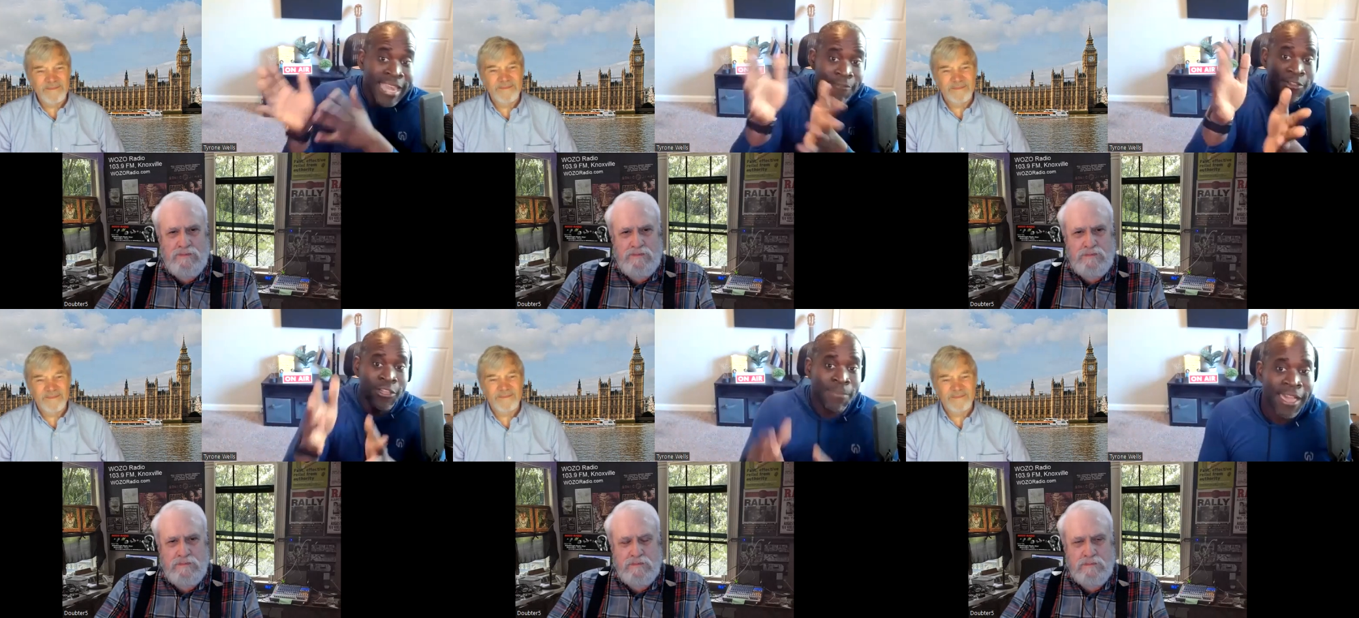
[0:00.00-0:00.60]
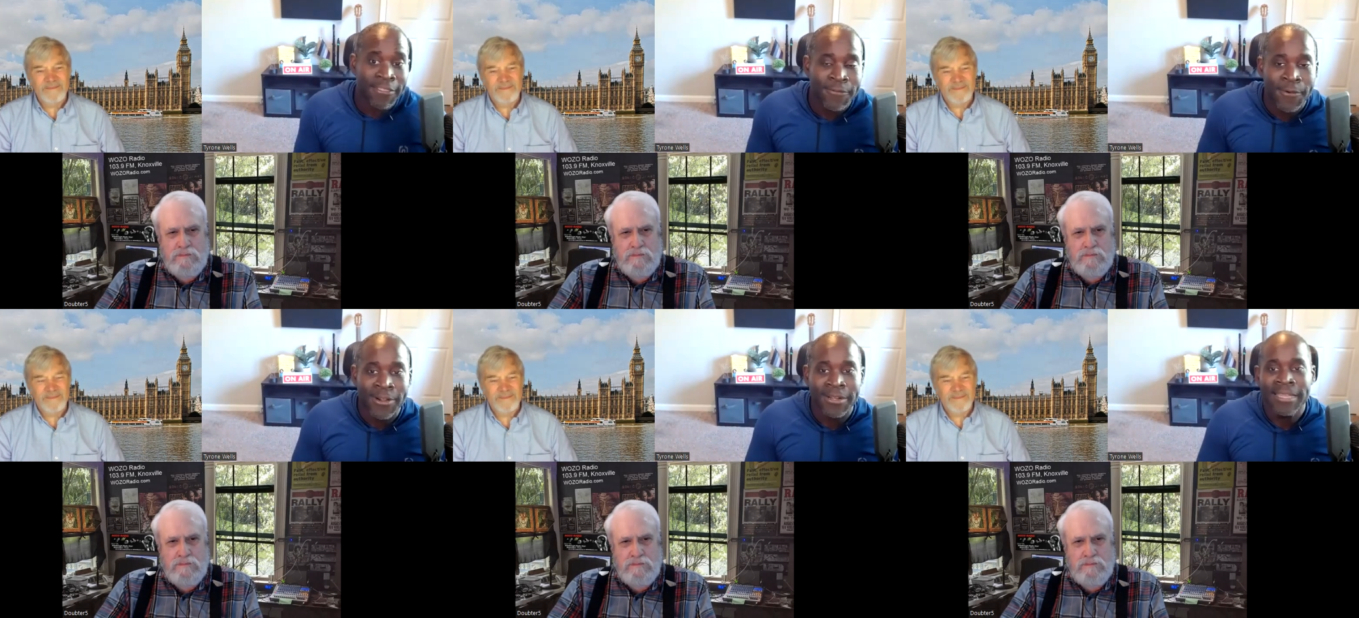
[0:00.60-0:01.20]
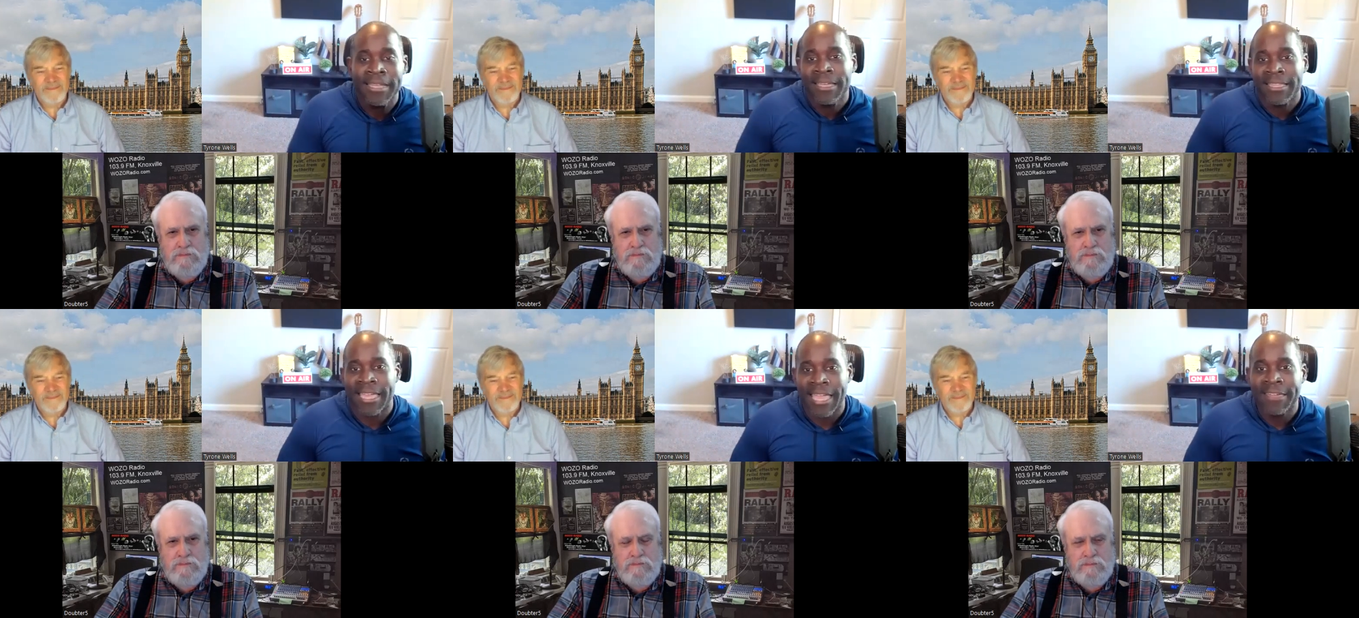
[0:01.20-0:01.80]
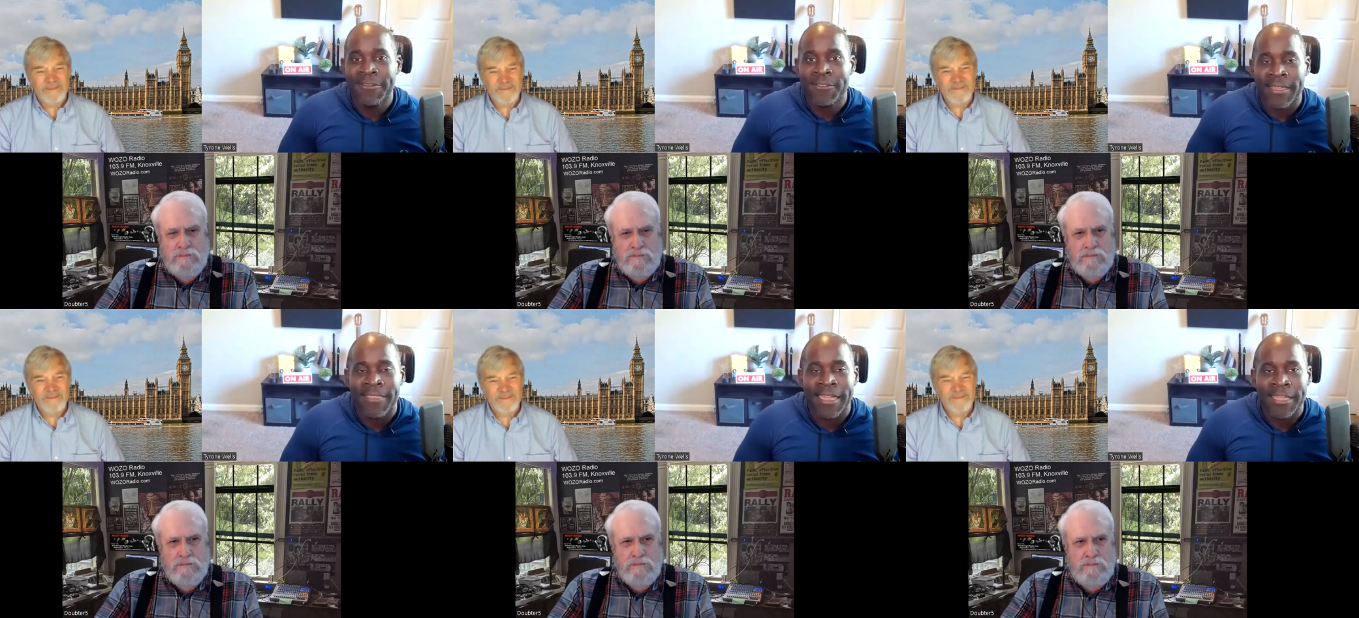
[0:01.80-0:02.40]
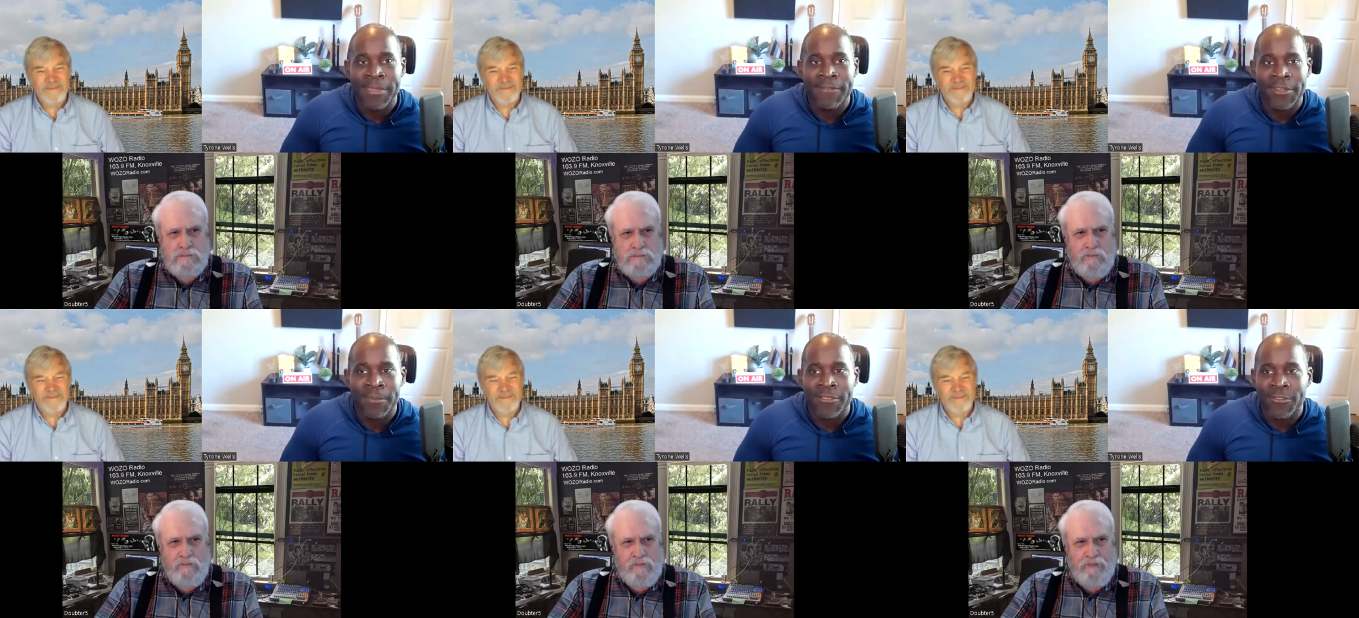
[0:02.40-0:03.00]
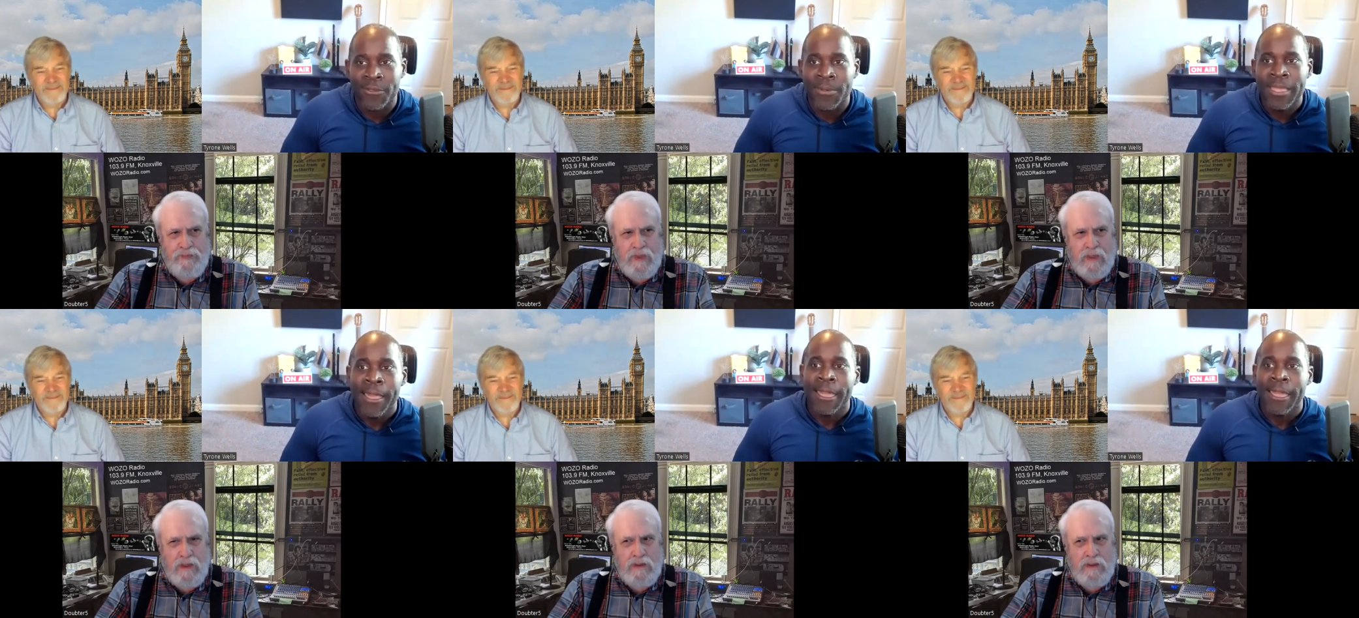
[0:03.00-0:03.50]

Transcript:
Speaker 1: can have a good path forward. Like I can understand that could be fundamental too.